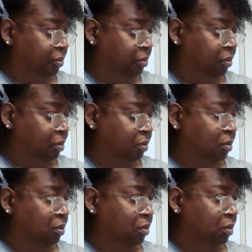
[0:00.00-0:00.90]

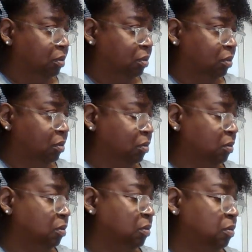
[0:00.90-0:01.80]

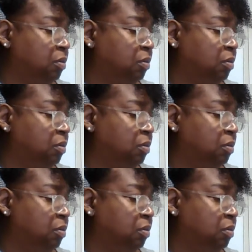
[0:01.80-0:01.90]
Nothing is said.